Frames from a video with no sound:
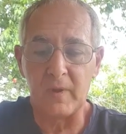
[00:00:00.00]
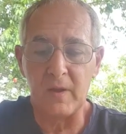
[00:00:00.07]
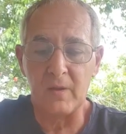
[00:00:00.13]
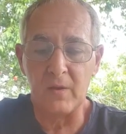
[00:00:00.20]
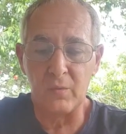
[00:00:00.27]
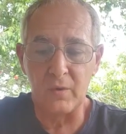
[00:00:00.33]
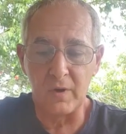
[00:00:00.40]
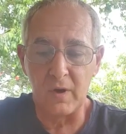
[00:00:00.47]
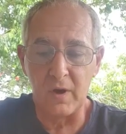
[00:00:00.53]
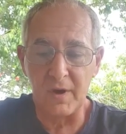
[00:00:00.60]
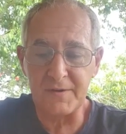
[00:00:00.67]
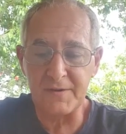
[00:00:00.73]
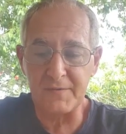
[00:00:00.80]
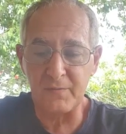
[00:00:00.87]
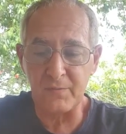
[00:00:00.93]
now what
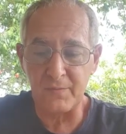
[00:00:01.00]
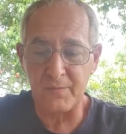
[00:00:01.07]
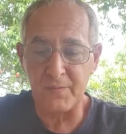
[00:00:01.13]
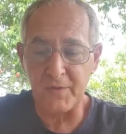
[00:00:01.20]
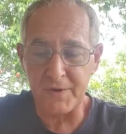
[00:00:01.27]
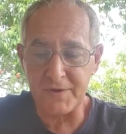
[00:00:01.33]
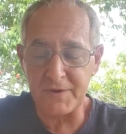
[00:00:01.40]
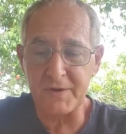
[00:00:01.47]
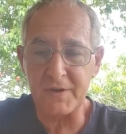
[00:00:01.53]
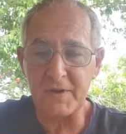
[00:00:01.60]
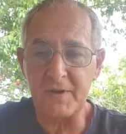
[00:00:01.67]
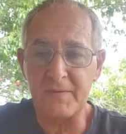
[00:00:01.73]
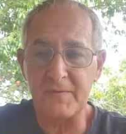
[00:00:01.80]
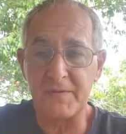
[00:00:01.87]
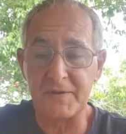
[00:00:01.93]
I
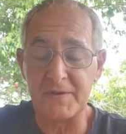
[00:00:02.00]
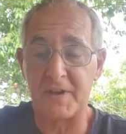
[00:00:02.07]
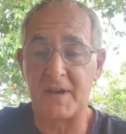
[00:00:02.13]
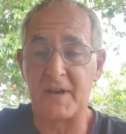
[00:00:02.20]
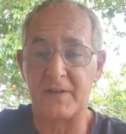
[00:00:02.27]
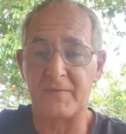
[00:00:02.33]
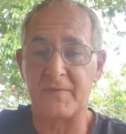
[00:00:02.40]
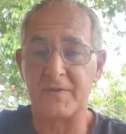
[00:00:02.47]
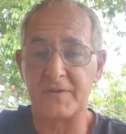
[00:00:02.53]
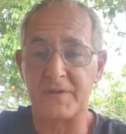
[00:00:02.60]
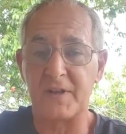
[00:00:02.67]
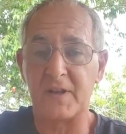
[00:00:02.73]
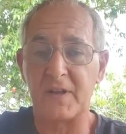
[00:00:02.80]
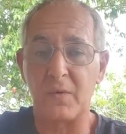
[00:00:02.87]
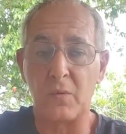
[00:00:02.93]
personally,
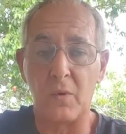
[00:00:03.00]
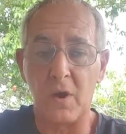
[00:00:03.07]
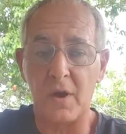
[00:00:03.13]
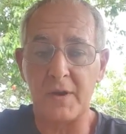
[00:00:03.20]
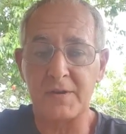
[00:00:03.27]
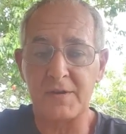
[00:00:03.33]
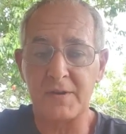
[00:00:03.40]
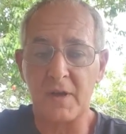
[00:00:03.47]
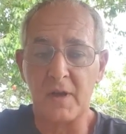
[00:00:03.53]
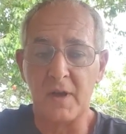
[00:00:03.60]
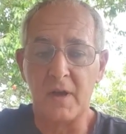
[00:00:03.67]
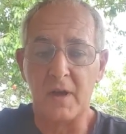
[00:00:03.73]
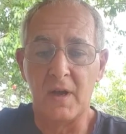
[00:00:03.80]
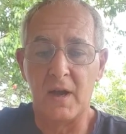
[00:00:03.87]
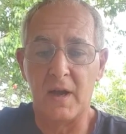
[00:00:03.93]
physically wise,
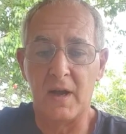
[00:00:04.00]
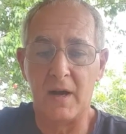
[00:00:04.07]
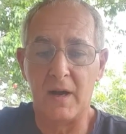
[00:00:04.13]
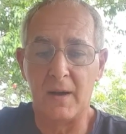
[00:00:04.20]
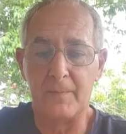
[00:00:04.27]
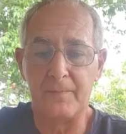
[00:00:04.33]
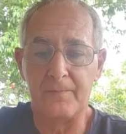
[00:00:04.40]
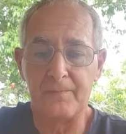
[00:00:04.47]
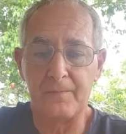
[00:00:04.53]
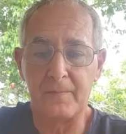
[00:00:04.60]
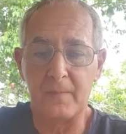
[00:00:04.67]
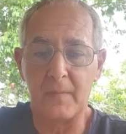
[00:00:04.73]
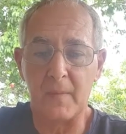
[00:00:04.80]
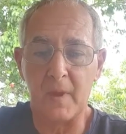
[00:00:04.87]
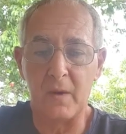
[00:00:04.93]
I
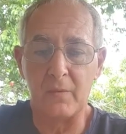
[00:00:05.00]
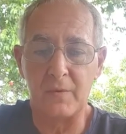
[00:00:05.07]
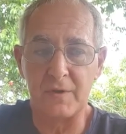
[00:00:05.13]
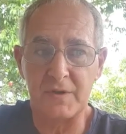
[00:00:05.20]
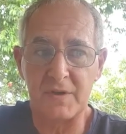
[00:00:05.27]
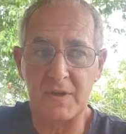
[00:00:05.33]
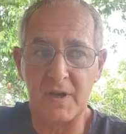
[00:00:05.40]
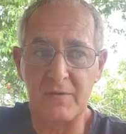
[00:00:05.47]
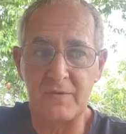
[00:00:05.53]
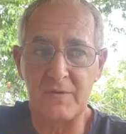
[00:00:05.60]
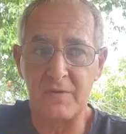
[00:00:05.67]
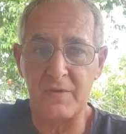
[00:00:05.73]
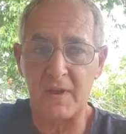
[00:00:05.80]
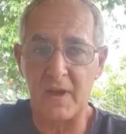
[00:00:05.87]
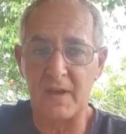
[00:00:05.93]
want to share
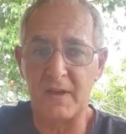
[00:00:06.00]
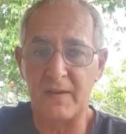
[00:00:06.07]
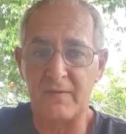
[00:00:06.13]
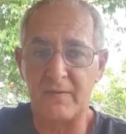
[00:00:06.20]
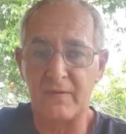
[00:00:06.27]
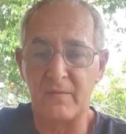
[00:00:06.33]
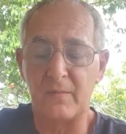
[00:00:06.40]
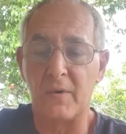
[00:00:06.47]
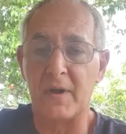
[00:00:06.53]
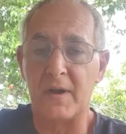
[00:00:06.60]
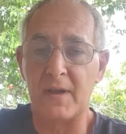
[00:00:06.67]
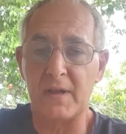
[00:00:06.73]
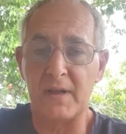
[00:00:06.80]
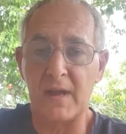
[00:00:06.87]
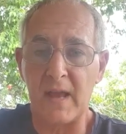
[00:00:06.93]
with you that even my
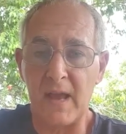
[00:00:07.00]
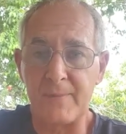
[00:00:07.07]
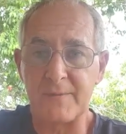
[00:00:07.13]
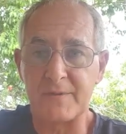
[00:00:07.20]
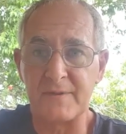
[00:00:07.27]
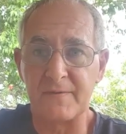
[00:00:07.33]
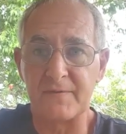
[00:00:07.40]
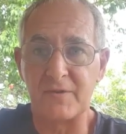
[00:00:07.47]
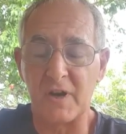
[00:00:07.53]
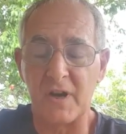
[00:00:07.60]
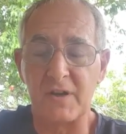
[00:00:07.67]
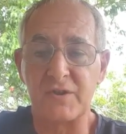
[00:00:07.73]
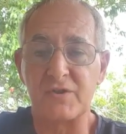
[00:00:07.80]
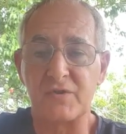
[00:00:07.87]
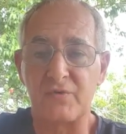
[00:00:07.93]
eating habits have
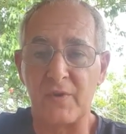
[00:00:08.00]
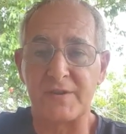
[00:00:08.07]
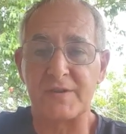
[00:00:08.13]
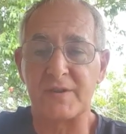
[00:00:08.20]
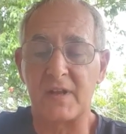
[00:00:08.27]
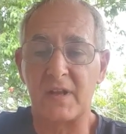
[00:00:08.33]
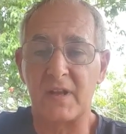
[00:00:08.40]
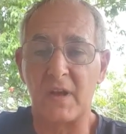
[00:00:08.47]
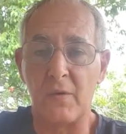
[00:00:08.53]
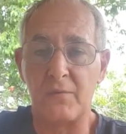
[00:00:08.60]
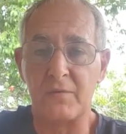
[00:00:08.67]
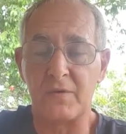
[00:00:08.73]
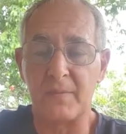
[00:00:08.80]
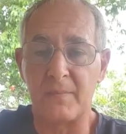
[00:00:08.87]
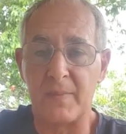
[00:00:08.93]
changed drastically
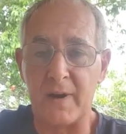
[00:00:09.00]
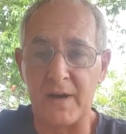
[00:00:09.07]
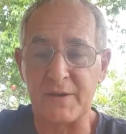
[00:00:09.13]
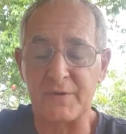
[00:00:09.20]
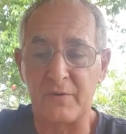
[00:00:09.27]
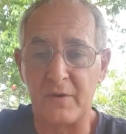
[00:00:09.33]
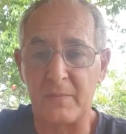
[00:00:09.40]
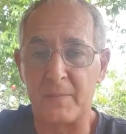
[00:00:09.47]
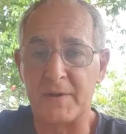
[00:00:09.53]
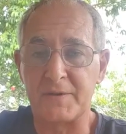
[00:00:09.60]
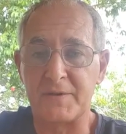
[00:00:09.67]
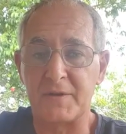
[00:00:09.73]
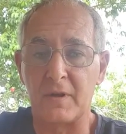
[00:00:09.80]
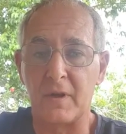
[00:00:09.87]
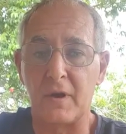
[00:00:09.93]
over the past 12
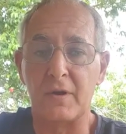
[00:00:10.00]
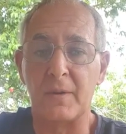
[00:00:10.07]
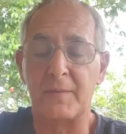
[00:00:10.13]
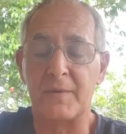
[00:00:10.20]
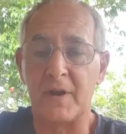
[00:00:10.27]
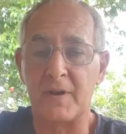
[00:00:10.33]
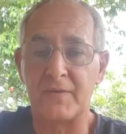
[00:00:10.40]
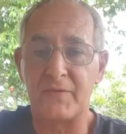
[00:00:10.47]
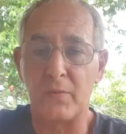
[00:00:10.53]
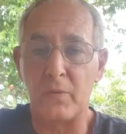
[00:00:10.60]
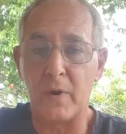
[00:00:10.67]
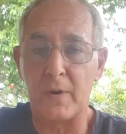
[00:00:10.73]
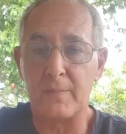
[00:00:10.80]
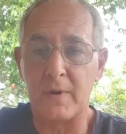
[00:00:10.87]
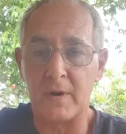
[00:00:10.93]
months alone. I'm down to
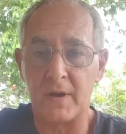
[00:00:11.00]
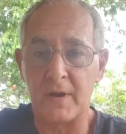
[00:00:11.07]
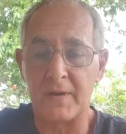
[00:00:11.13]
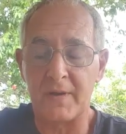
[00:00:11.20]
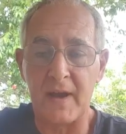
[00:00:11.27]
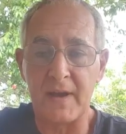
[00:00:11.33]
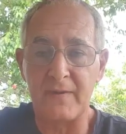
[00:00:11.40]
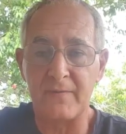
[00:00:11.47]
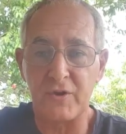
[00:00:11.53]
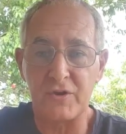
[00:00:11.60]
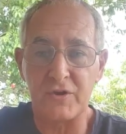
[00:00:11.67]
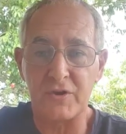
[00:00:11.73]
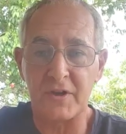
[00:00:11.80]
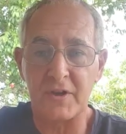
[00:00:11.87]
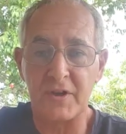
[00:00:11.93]
1 meal a day
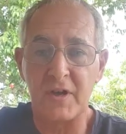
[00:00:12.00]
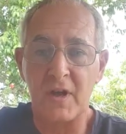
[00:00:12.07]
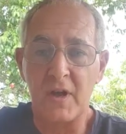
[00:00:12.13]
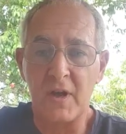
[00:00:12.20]
virtually,